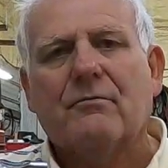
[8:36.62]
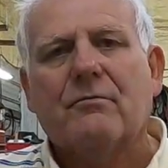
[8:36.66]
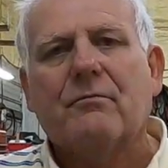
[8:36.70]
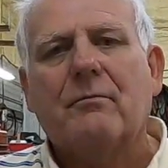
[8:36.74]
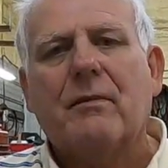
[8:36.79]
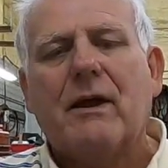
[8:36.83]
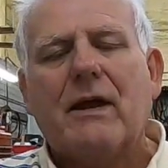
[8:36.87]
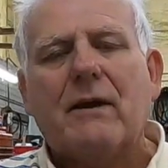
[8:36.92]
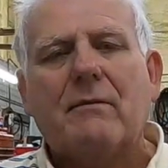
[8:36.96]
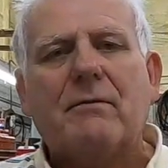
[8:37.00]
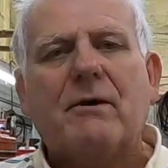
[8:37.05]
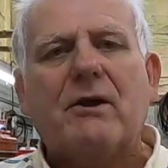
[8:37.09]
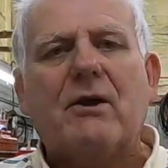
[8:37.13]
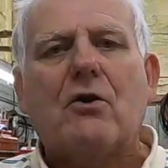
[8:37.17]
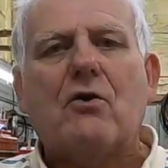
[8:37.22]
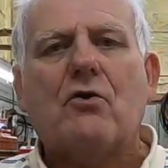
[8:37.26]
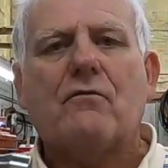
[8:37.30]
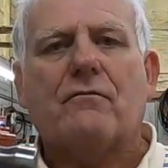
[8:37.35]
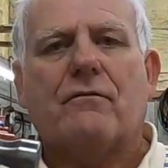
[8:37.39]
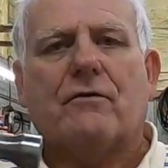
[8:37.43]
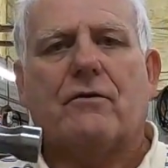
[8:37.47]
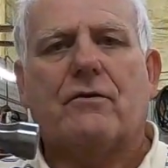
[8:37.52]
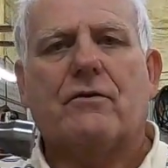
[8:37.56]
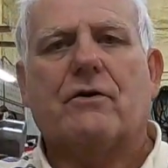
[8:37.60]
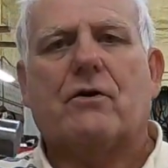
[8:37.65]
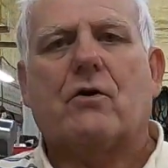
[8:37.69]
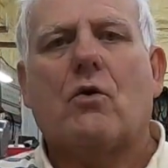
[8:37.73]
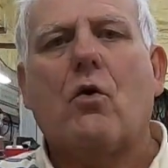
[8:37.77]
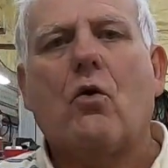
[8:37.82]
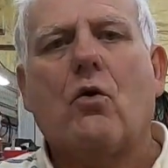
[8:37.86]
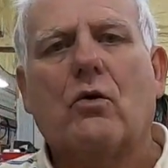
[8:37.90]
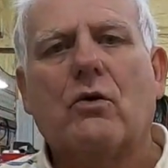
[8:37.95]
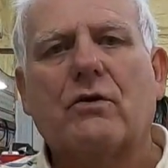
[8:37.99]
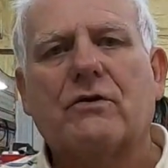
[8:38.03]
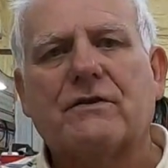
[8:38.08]
Maybe over the
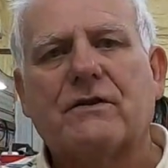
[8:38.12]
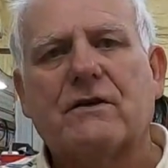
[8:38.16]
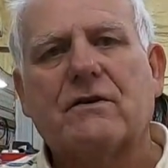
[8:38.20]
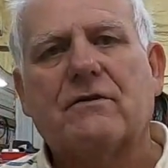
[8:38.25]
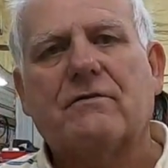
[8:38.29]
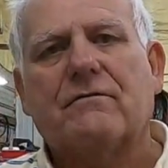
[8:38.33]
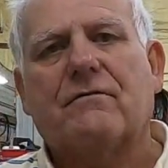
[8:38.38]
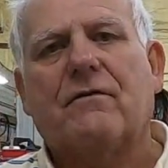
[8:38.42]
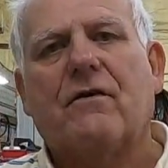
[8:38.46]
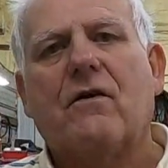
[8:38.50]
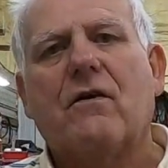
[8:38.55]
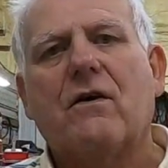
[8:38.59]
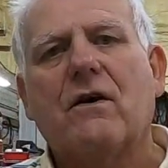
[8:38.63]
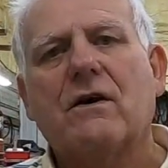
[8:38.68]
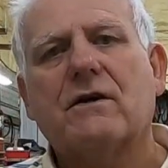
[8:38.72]
course of